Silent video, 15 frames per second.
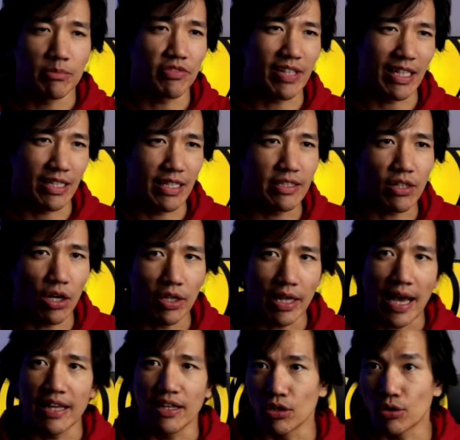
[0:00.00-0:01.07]
of techniques and all
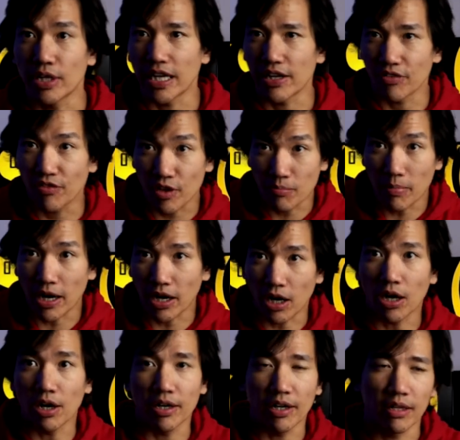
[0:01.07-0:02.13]
that and learning everything by
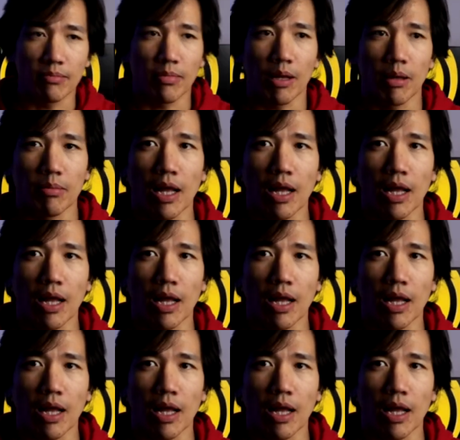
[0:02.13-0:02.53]
heart and blah